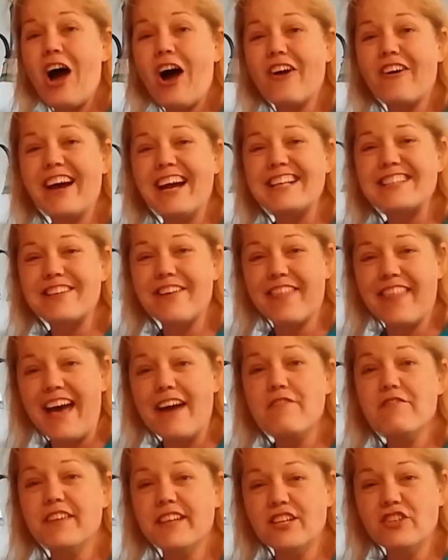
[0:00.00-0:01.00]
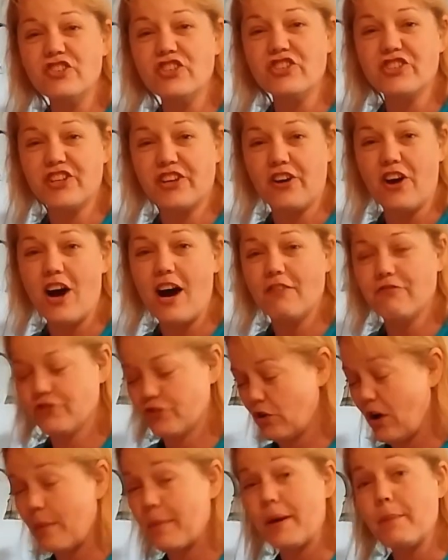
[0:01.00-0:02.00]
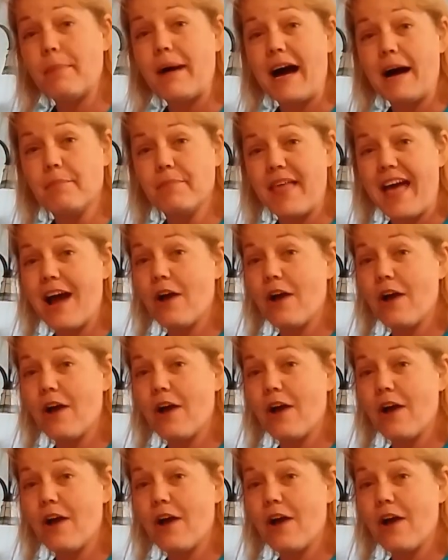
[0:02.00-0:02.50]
Alright, so that finishes it off. So I'm going to pop